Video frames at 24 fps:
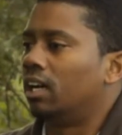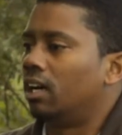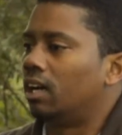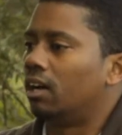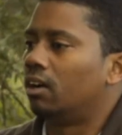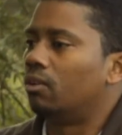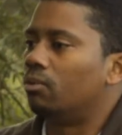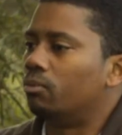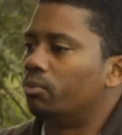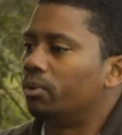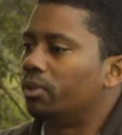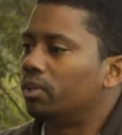
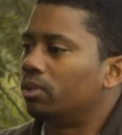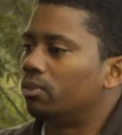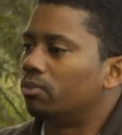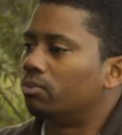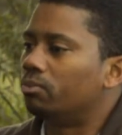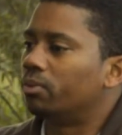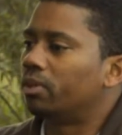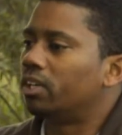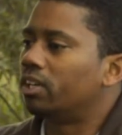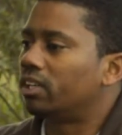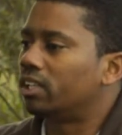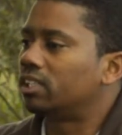
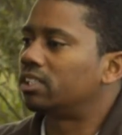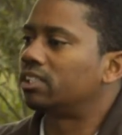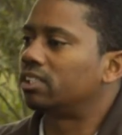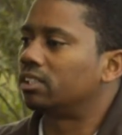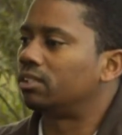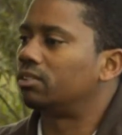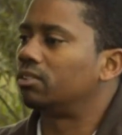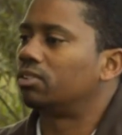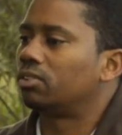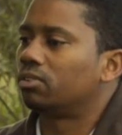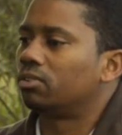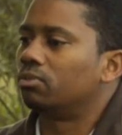we're going to
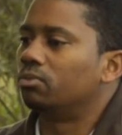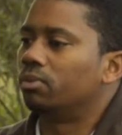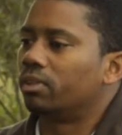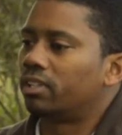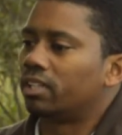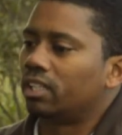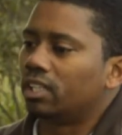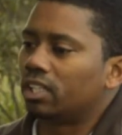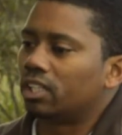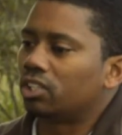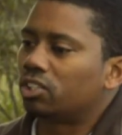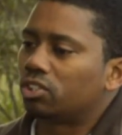sit with
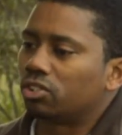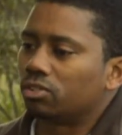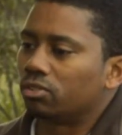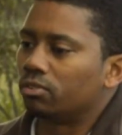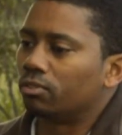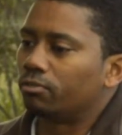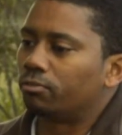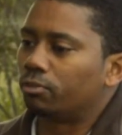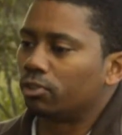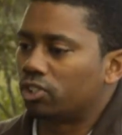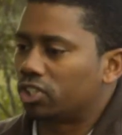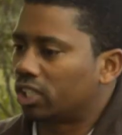an issue
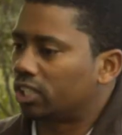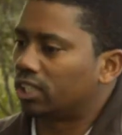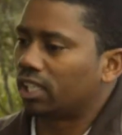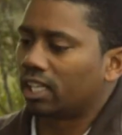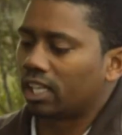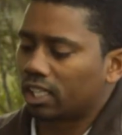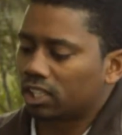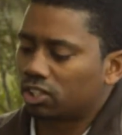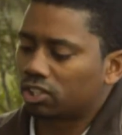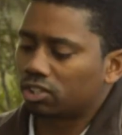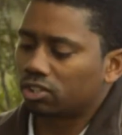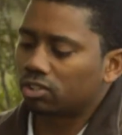for
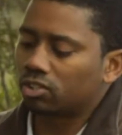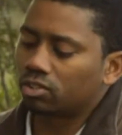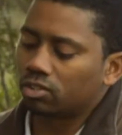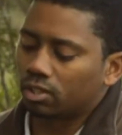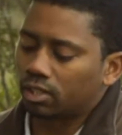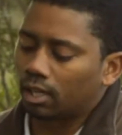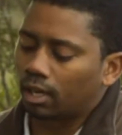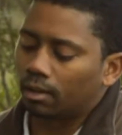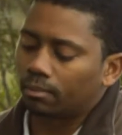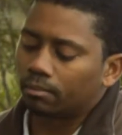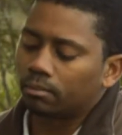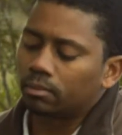generations to
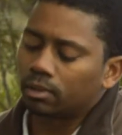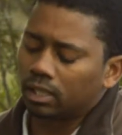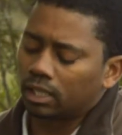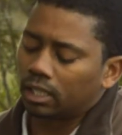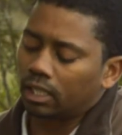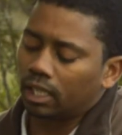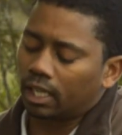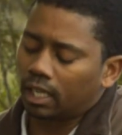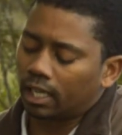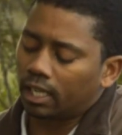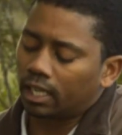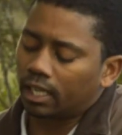come.
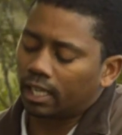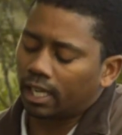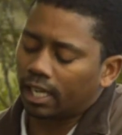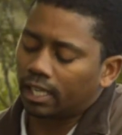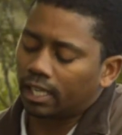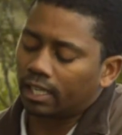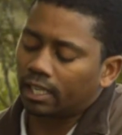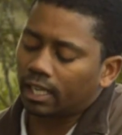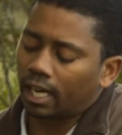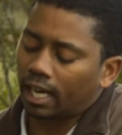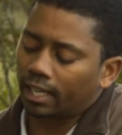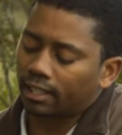
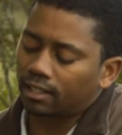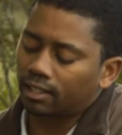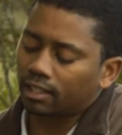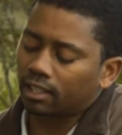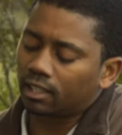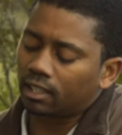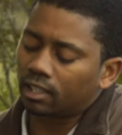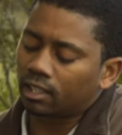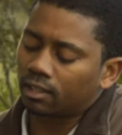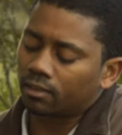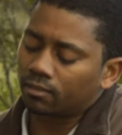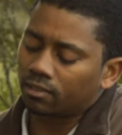And I
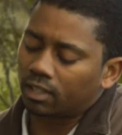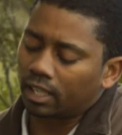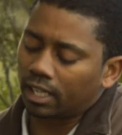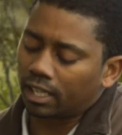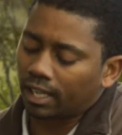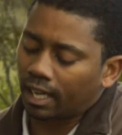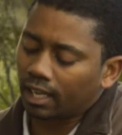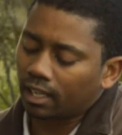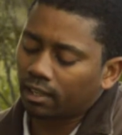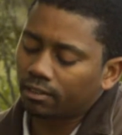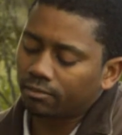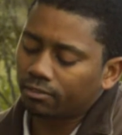think the
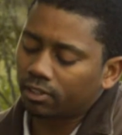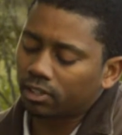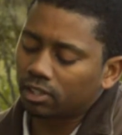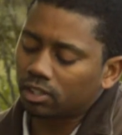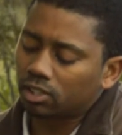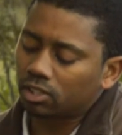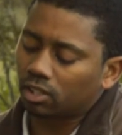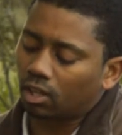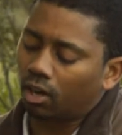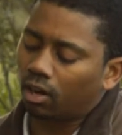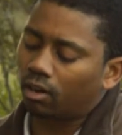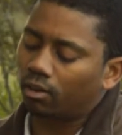
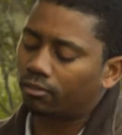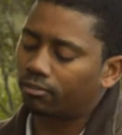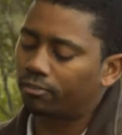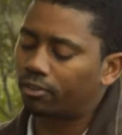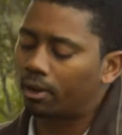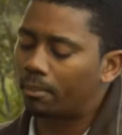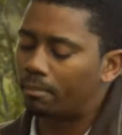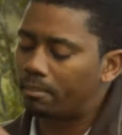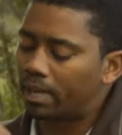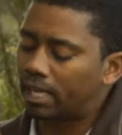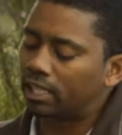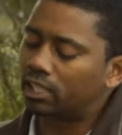relevance of a
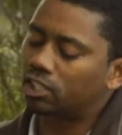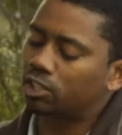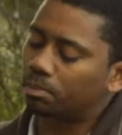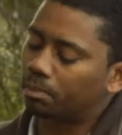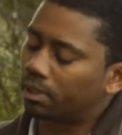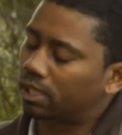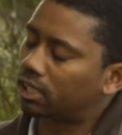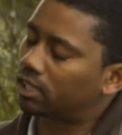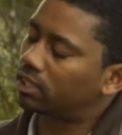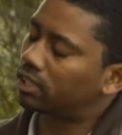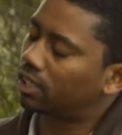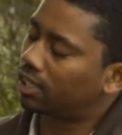men's
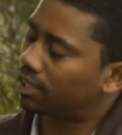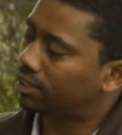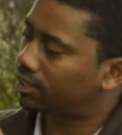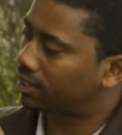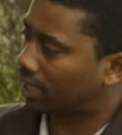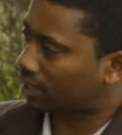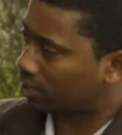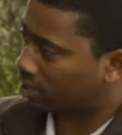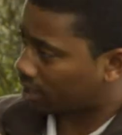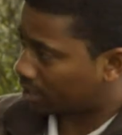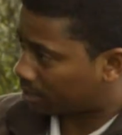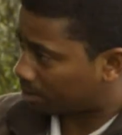ministry
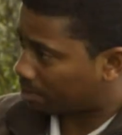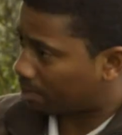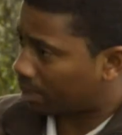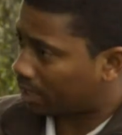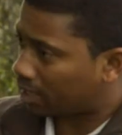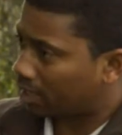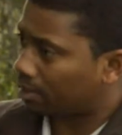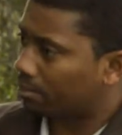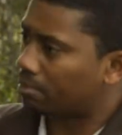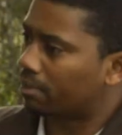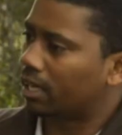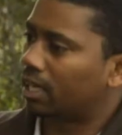such as
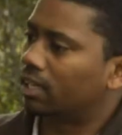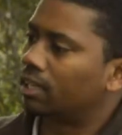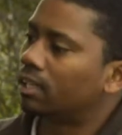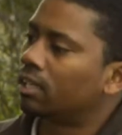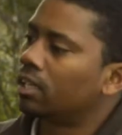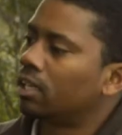Mending Men